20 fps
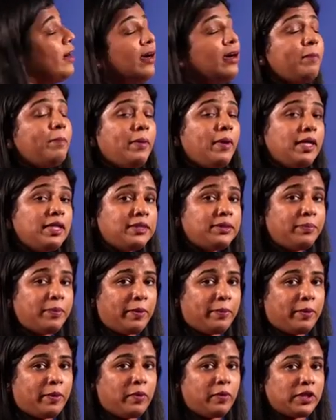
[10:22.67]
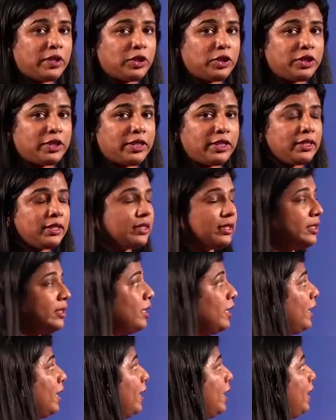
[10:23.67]
a past paper
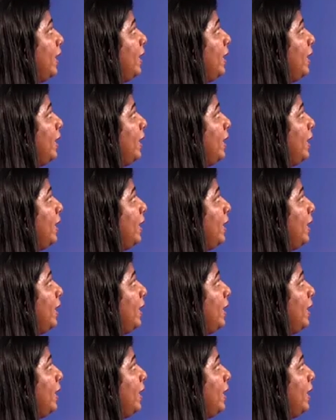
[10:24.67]
question.